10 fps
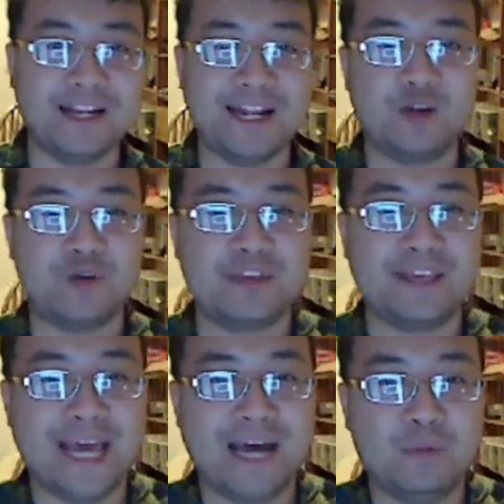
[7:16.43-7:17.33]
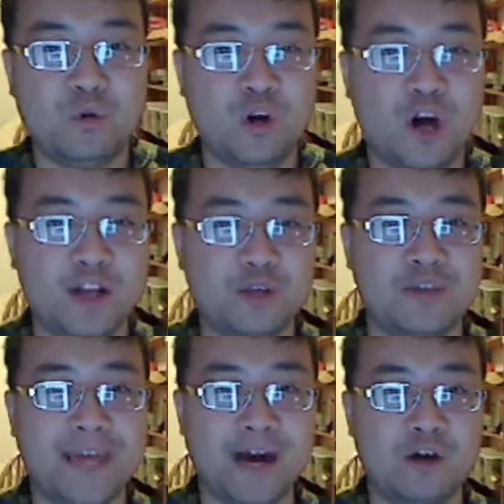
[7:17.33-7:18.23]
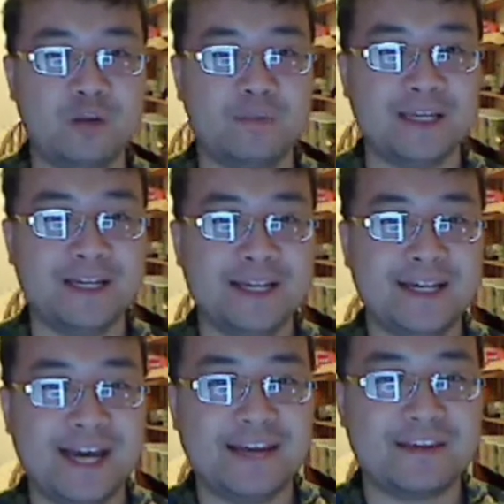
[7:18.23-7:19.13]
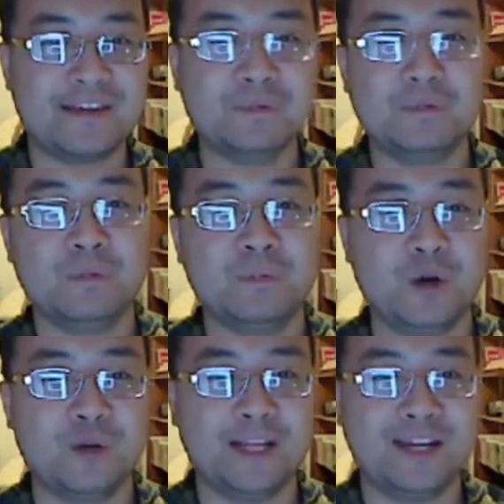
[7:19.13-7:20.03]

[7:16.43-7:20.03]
And I noticed Camel Audio's Alchemy has a simple mode,